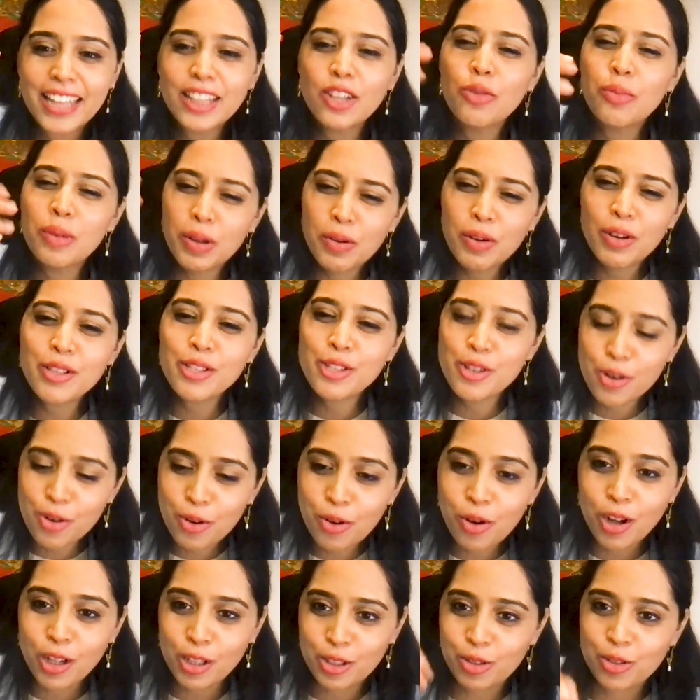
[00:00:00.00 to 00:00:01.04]
and nobody wants to
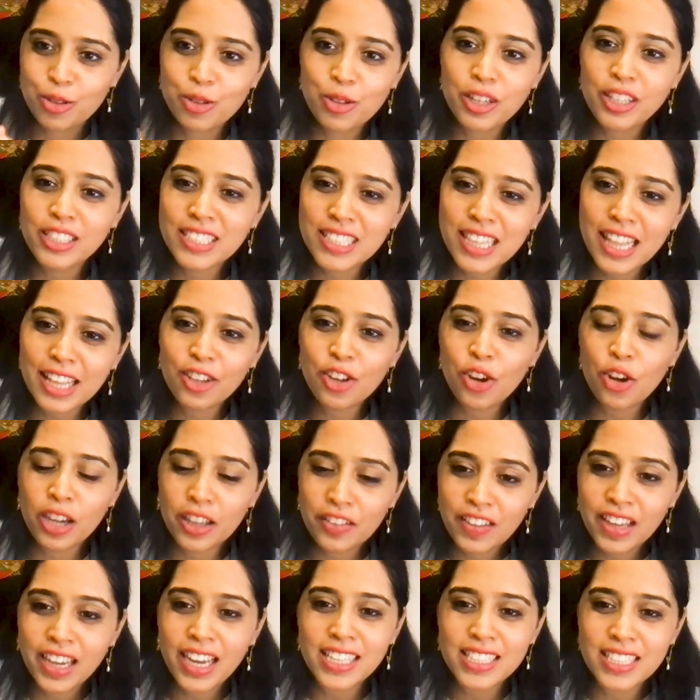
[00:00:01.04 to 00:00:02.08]
know also. So it's like you're
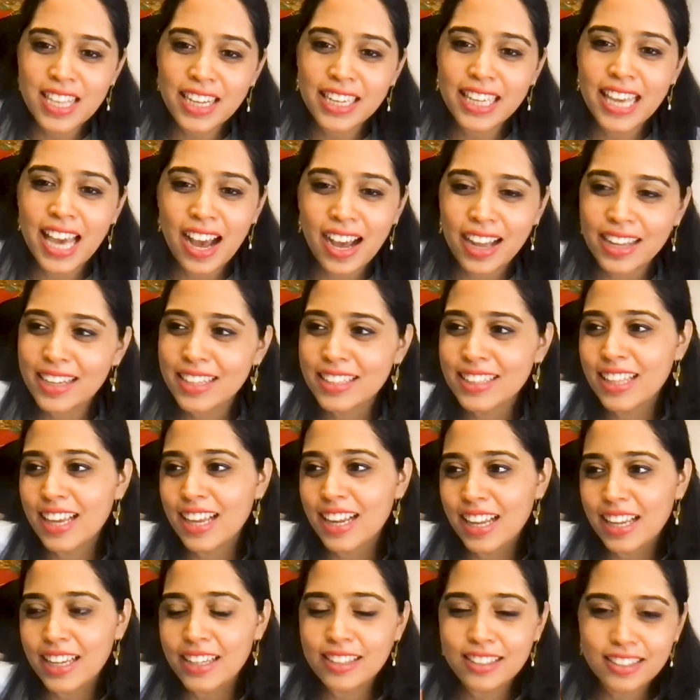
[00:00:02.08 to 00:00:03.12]
giving us a gyan and they're
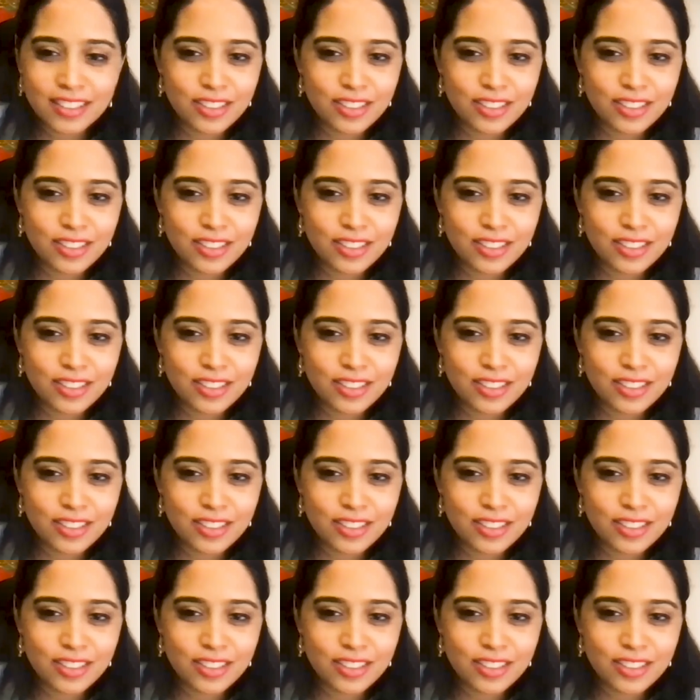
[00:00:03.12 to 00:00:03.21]
like